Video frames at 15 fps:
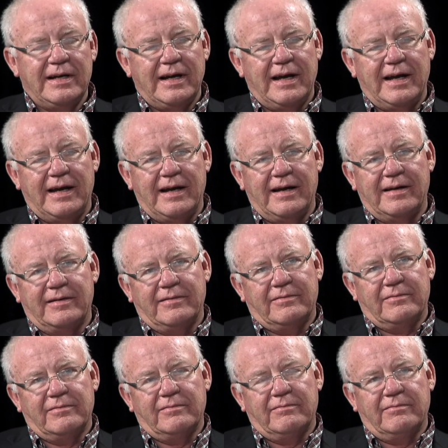
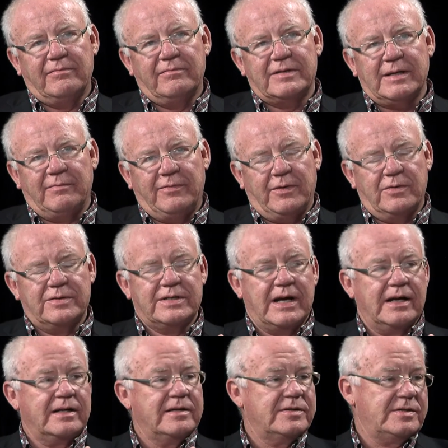And some folks
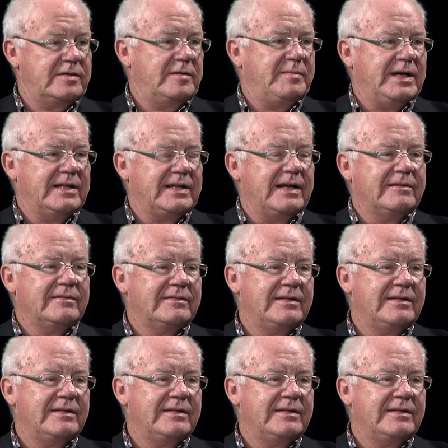got concerned about that.